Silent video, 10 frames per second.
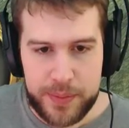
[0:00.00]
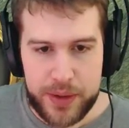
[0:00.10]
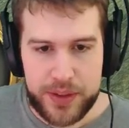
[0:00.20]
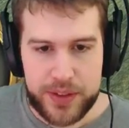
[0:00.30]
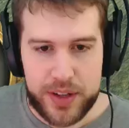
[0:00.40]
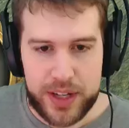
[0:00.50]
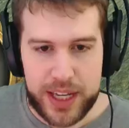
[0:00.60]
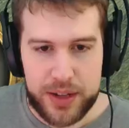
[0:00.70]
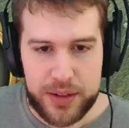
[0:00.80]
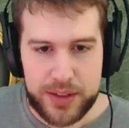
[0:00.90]
Balthazar
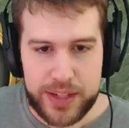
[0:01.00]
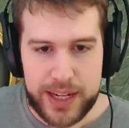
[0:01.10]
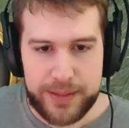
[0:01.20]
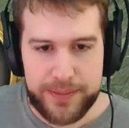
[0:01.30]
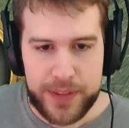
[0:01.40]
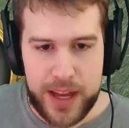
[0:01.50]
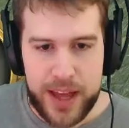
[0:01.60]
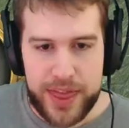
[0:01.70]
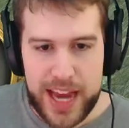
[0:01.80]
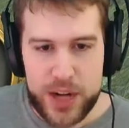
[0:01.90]
Gelt was like,
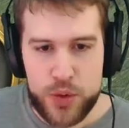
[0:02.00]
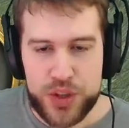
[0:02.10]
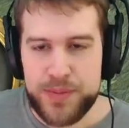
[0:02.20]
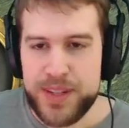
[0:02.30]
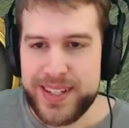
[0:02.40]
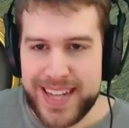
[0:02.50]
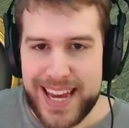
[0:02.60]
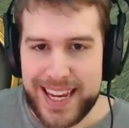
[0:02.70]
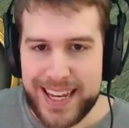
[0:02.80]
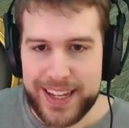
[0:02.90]
that was a
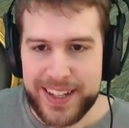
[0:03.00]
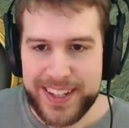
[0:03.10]
mistake.